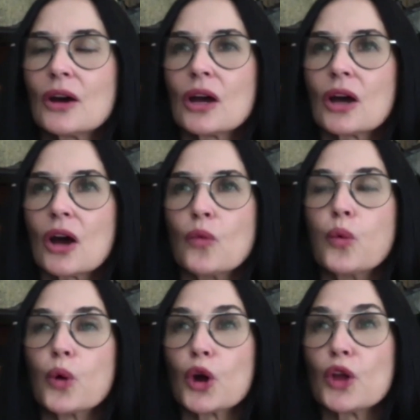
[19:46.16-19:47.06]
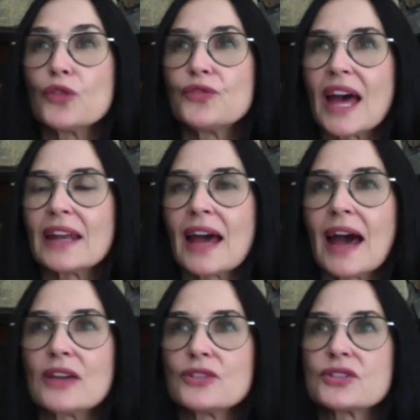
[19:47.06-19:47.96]
world that
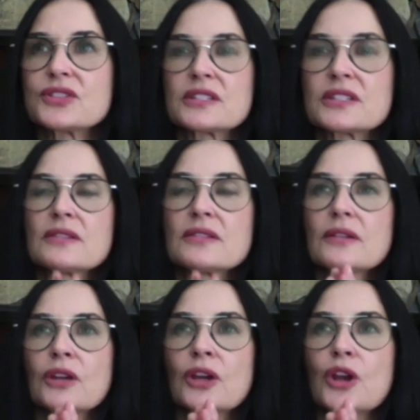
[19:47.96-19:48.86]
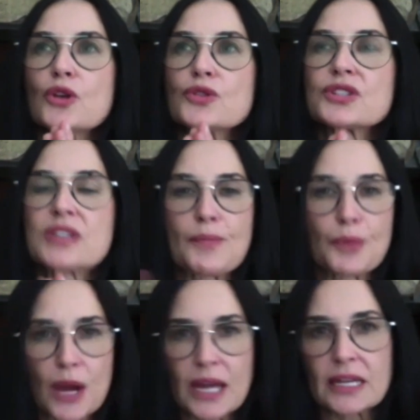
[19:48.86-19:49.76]
has
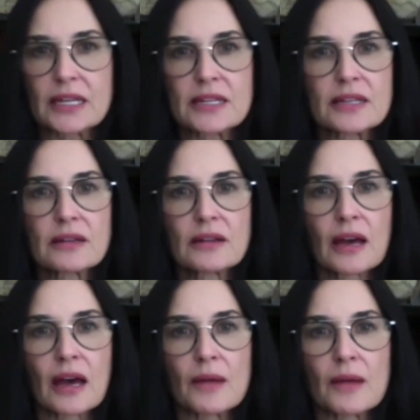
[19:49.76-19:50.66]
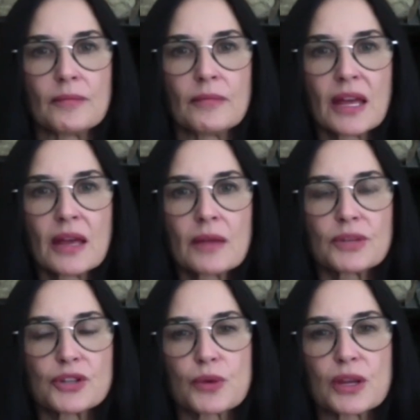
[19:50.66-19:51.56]
separated
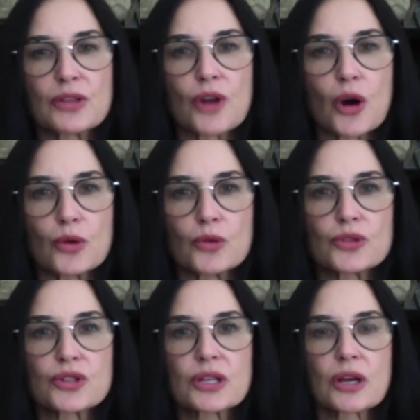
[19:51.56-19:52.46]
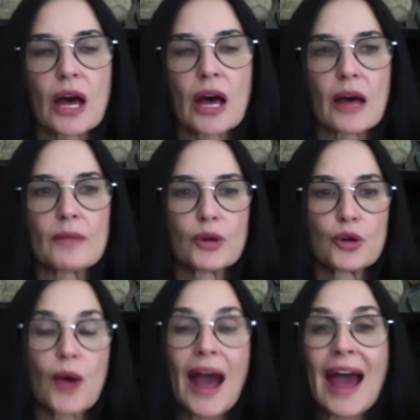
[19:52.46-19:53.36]
between those who
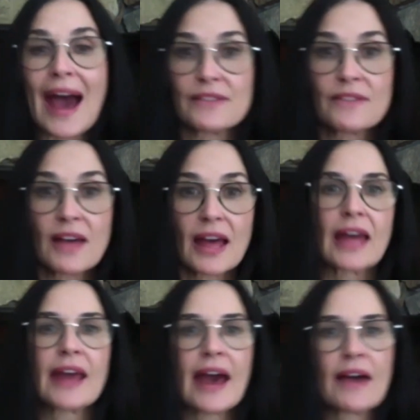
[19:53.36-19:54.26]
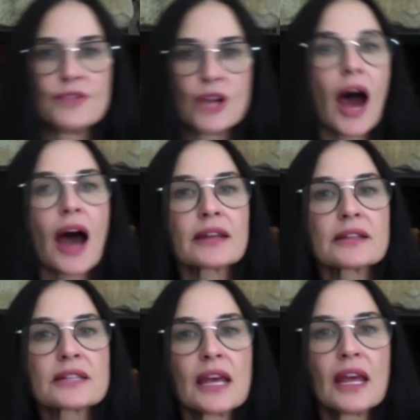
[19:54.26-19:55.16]
have and have not,
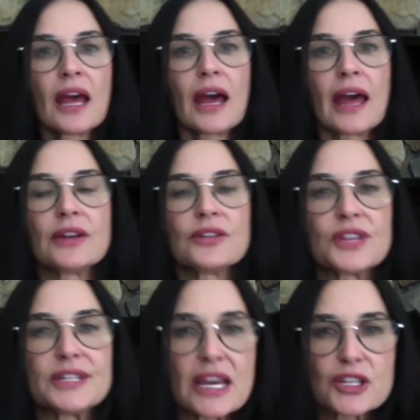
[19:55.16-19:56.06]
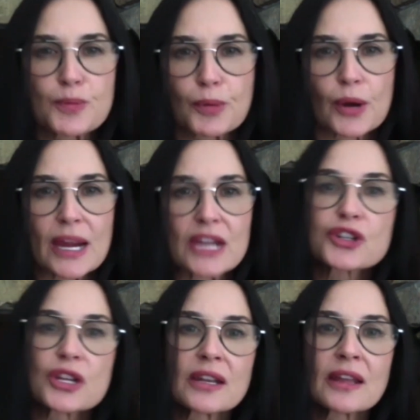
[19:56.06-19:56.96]
and the
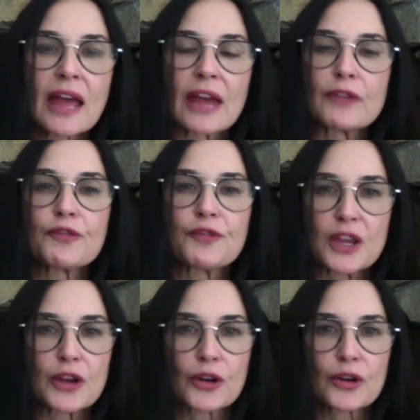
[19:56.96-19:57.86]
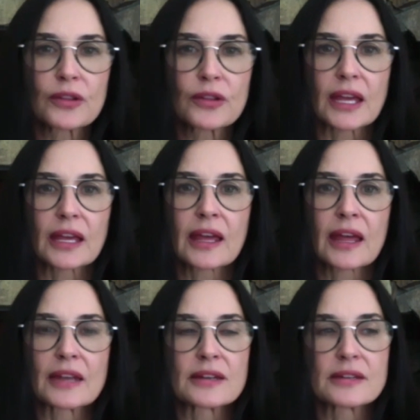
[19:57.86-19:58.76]
desperation and fear that
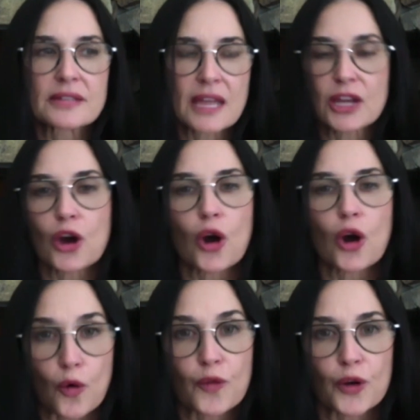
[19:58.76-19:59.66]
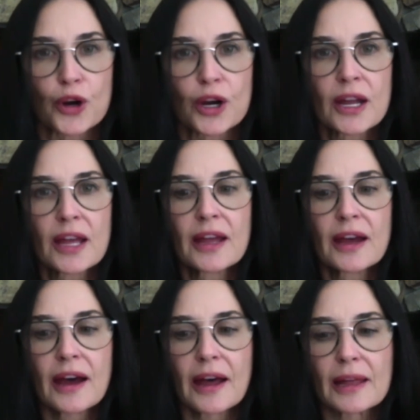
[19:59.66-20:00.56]
can take over,
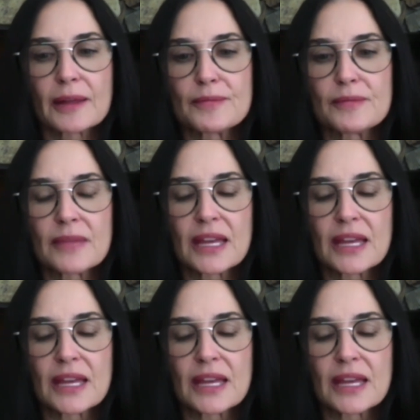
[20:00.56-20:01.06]
and